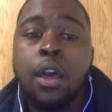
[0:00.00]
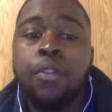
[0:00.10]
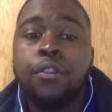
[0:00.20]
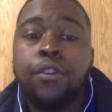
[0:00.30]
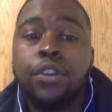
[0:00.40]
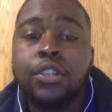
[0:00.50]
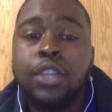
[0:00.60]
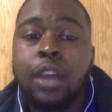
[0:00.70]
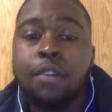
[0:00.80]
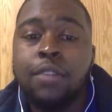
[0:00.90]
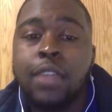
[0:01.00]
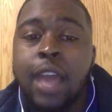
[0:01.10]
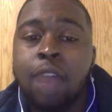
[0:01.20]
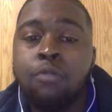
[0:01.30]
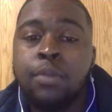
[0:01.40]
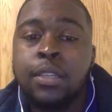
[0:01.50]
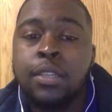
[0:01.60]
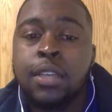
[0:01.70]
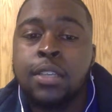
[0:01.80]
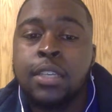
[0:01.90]
The first geography that I will be
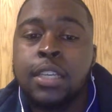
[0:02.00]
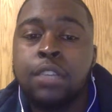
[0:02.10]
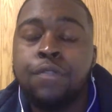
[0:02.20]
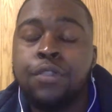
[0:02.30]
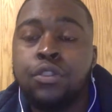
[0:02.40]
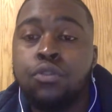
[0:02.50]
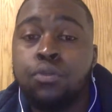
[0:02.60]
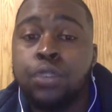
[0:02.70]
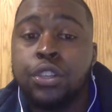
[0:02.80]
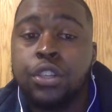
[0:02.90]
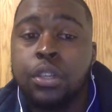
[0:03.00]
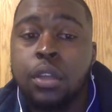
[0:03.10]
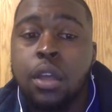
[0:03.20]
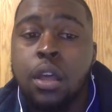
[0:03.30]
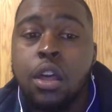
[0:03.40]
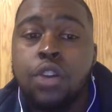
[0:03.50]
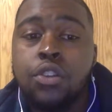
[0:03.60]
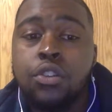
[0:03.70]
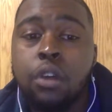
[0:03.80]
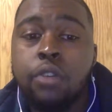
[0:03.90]
discussing is the physical region. To
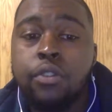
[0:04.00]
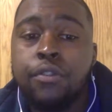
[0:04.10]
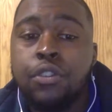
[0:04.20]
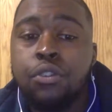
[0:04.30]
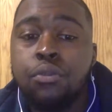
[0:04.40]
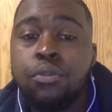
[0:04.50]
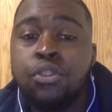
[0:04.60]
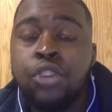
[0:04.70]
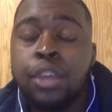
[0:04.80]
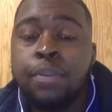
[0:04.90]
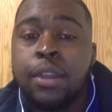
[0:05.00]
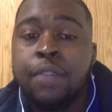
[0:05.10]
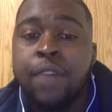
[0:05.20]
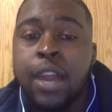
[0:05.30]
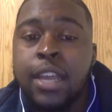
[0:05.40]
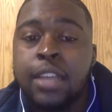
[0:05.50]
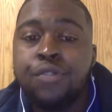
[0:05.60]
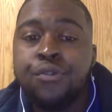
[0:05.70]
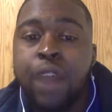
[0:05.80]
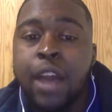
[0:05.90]
start, the physical region can be divided
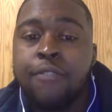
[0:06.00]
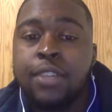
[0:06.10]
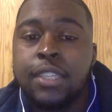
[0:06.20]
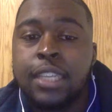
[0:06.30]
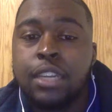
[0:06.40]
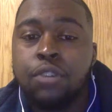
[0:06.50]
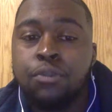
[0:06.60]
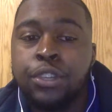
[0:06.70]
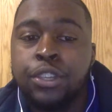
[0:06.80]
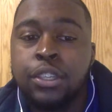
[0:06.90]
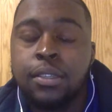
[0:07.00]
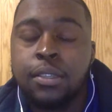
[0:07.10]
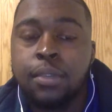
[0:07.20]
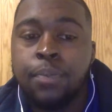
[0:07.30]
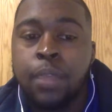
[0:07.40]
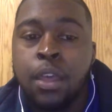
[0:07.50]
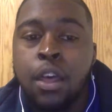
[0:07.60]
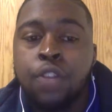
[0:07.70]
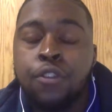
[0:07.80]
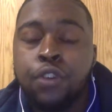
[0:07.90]
into five distinct regions.
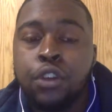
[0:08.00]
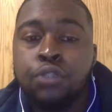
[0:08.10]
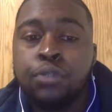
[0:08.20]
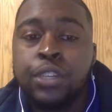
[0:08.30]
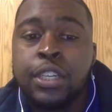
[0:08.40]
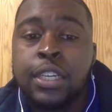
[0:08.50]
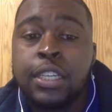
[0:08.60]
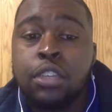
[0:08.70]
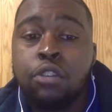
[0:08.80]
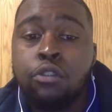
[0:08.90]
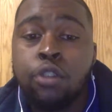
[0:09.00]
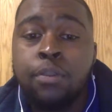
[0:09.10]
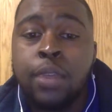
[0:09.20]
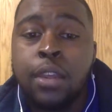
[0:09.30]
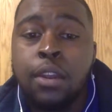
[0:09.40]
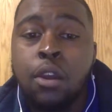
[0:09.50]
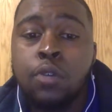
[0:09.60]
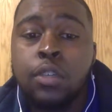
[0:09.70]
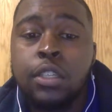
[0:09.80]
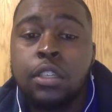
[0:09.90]
The first region is the Caribbean,
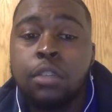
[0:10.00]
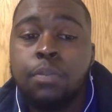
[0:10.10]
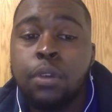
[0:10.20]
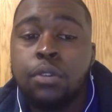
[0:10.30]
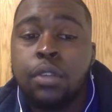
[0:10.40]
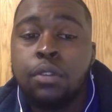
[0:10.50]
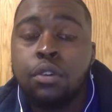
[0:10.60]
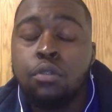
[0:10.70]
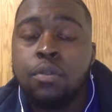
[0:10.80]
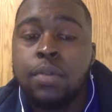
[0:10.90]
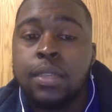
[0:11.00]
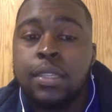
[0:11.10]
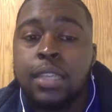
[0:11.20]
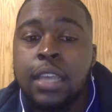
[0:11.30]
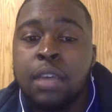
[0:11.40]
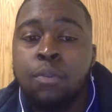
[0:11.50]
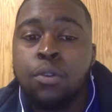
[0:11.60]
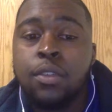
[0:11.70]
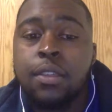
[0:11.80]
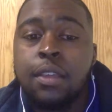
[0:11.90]
which is composed of the Caribbean Sea and
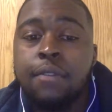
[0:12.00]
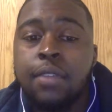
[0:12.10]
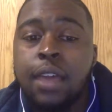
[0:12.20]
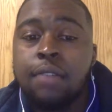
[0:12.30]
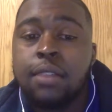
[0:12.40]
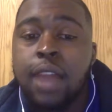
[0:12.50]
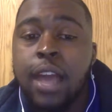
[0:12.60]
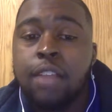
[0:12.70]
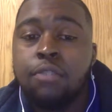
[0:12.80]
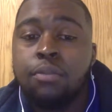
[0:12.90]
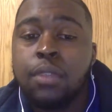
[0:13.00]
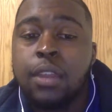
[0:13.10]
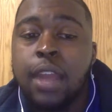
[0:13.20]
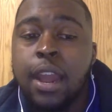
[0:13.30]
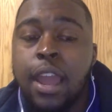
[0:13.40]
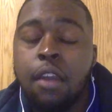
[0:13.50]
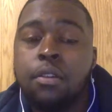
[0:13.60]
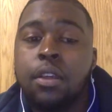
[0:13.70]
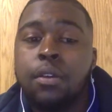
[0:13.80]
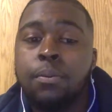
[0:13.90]
more than 7,000 islands within that
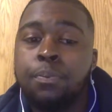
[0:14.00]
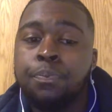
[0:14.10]
area.